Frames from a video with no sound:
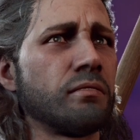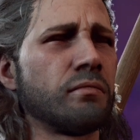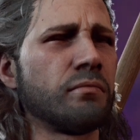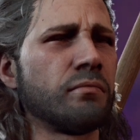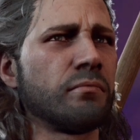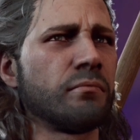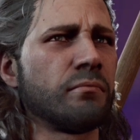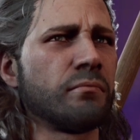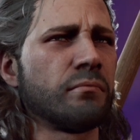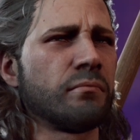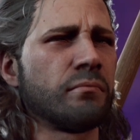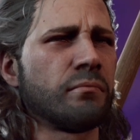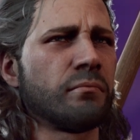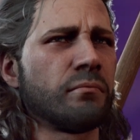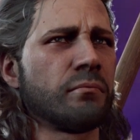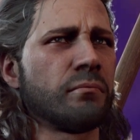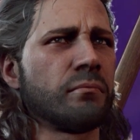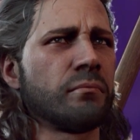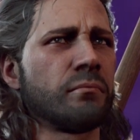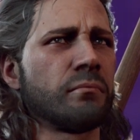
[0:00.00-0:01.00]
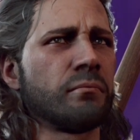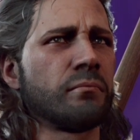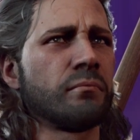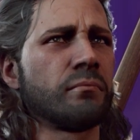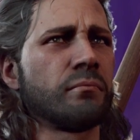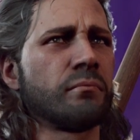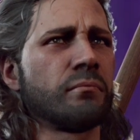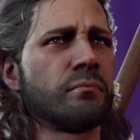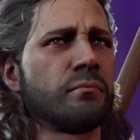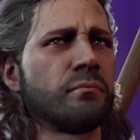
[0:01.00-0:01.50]

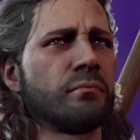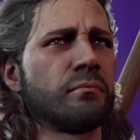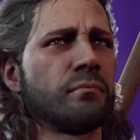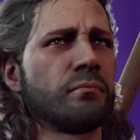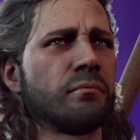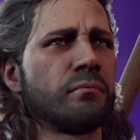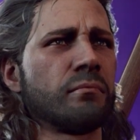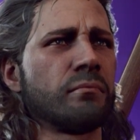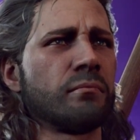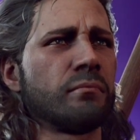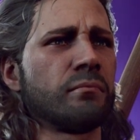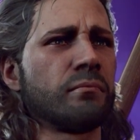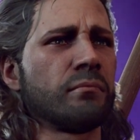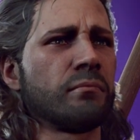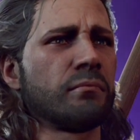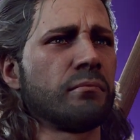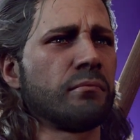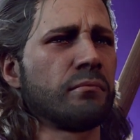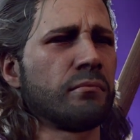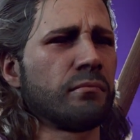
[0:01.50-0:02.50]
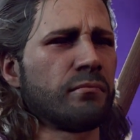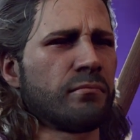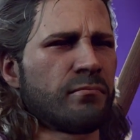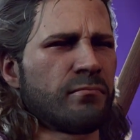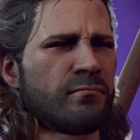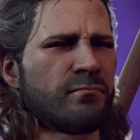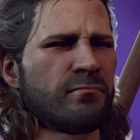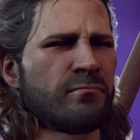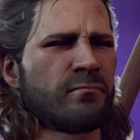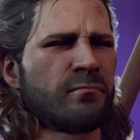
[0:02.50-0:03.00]

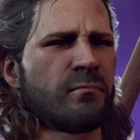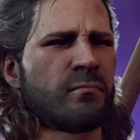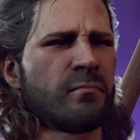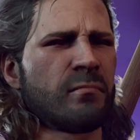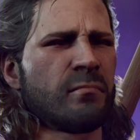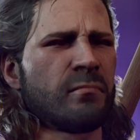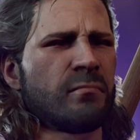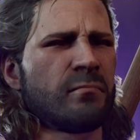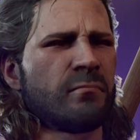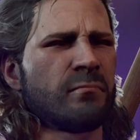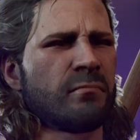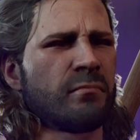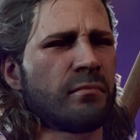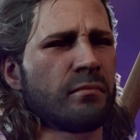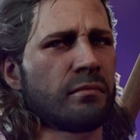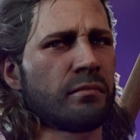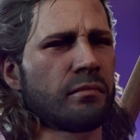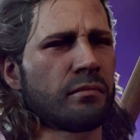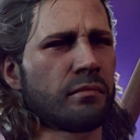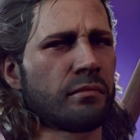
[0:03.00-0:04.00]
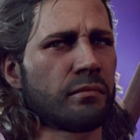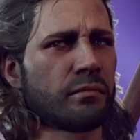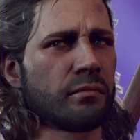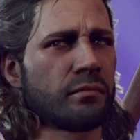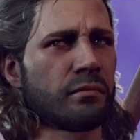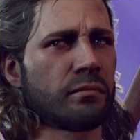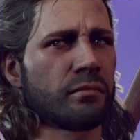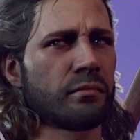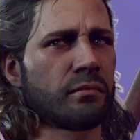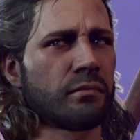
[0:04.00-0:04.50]

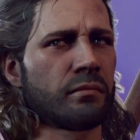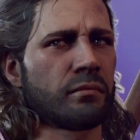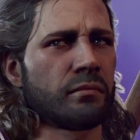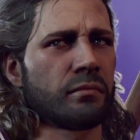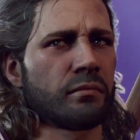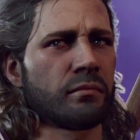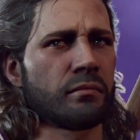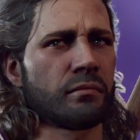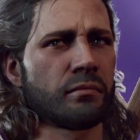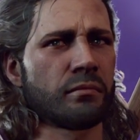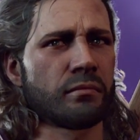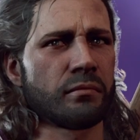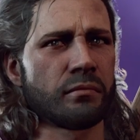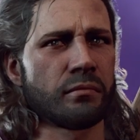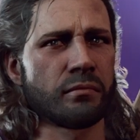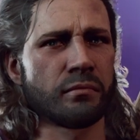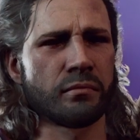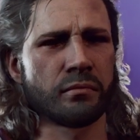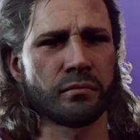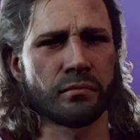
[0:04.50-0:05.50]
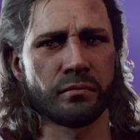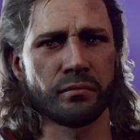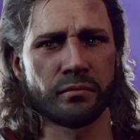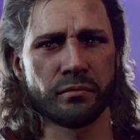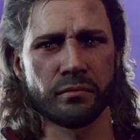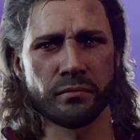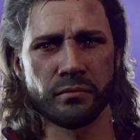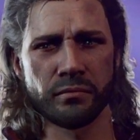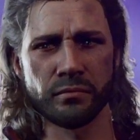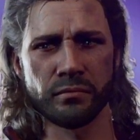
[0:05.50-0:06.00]

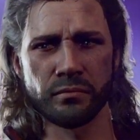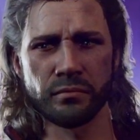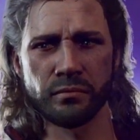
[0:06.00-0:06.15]
(silence)